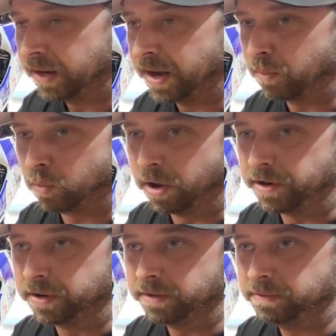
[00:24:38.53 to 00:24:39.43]
I
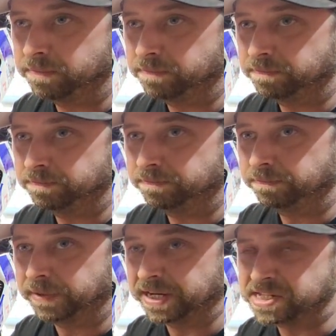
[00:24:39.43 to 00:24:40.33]
run,
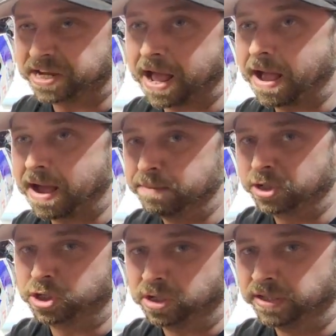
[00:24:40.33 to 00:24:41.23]
like I said, I
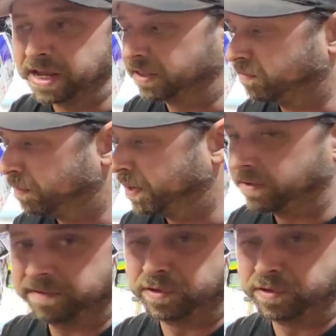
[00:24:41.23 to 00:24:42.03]
measure the length of them, and then